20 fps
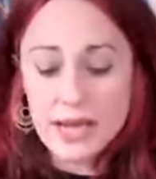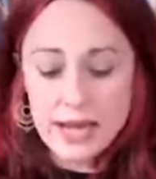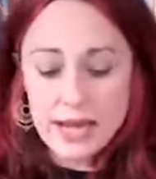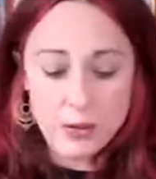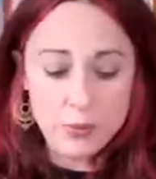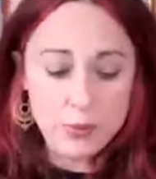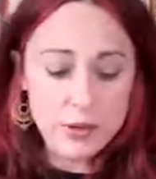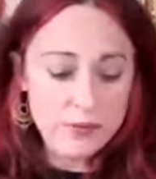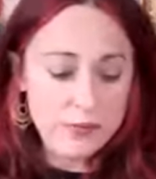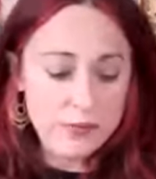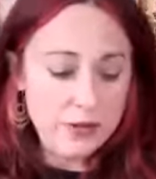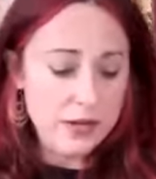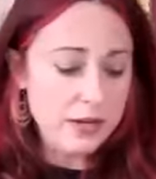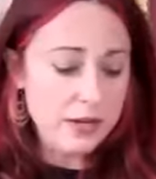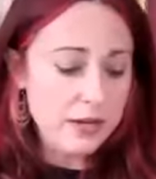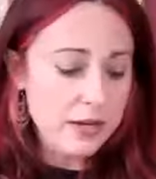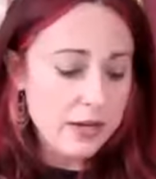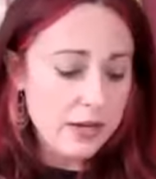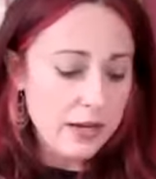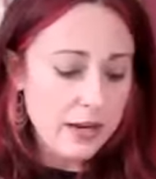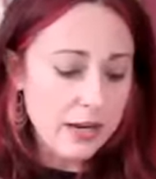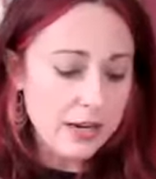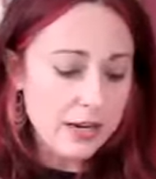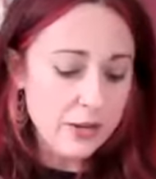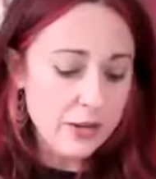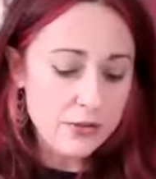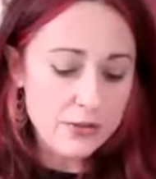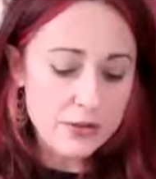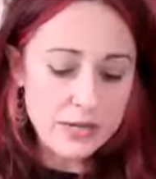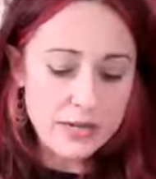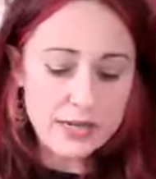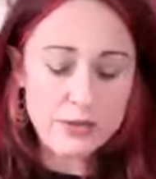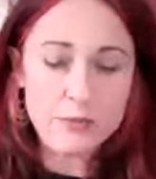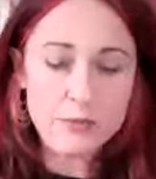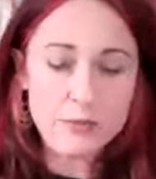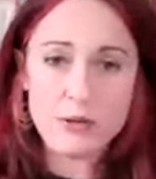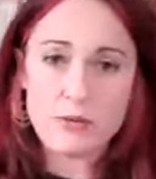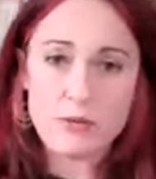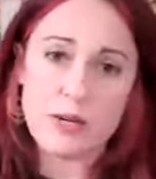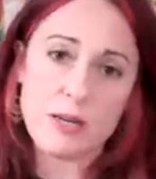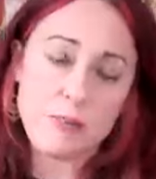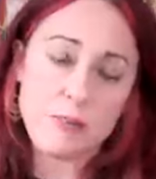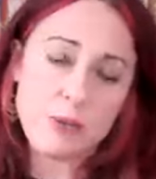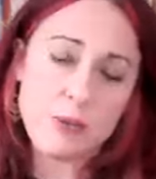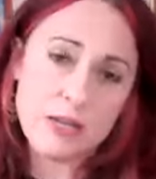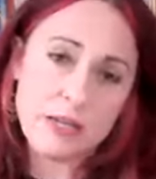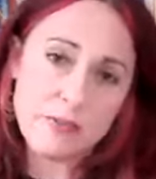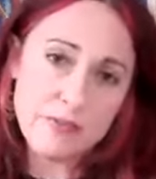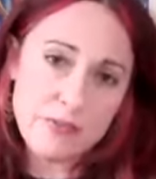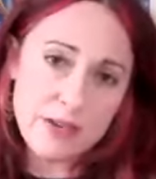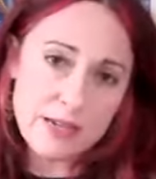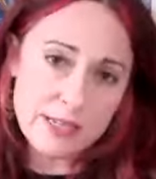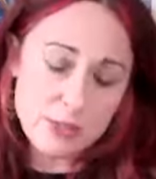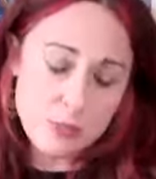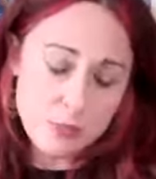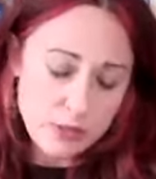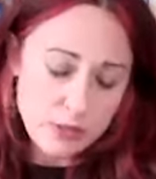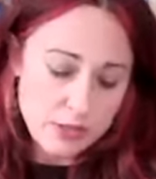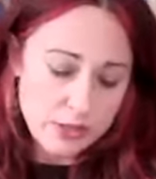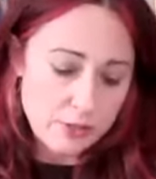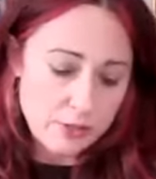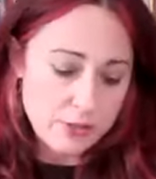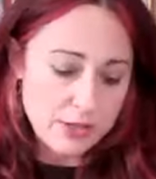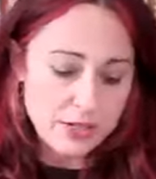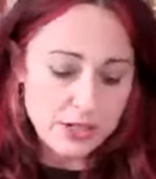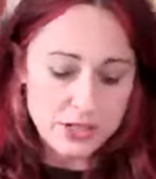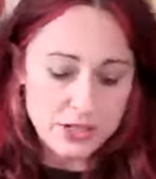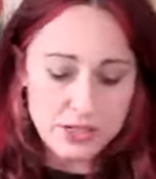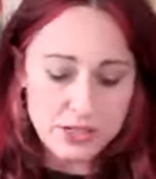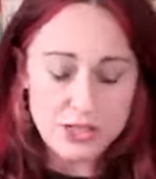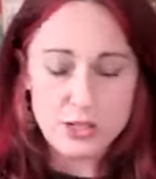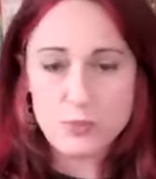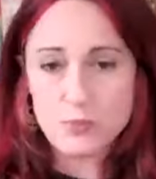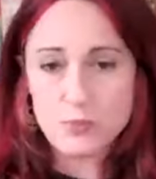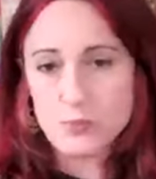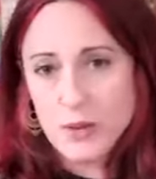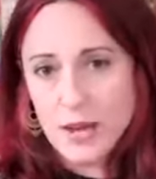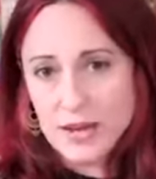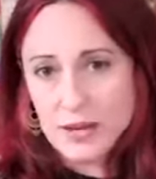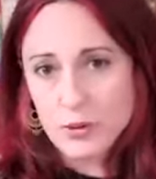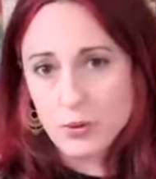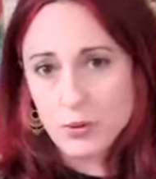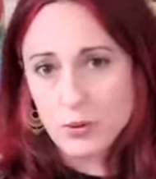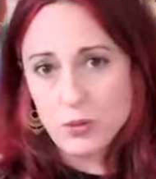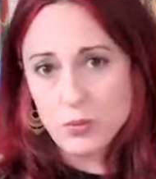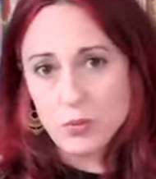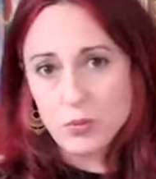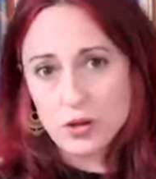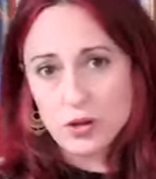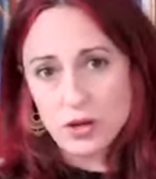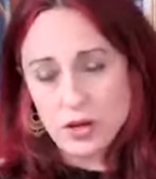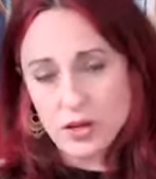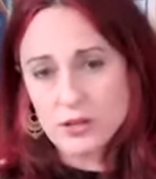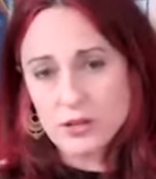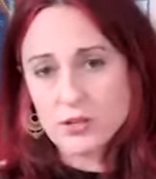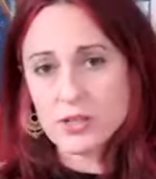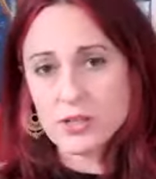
However, I know that it can be a really big investment to actually just pay it all in one go.